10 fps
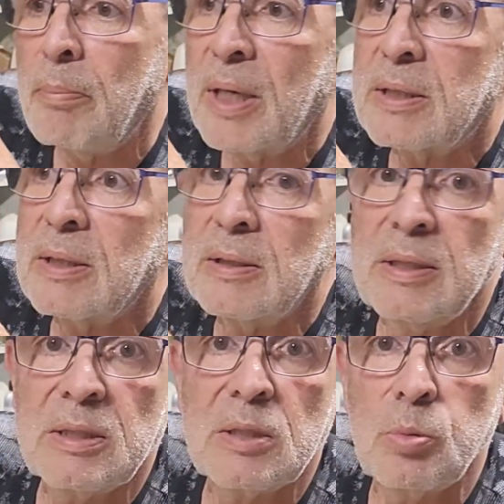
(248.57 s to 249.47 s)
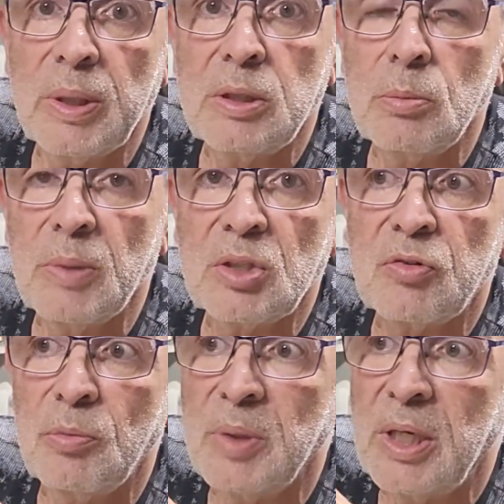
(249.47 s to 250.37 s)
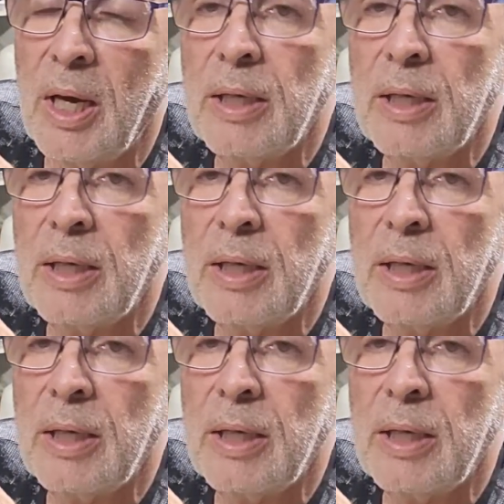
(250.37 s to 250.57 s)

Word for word: But this is way too much for me.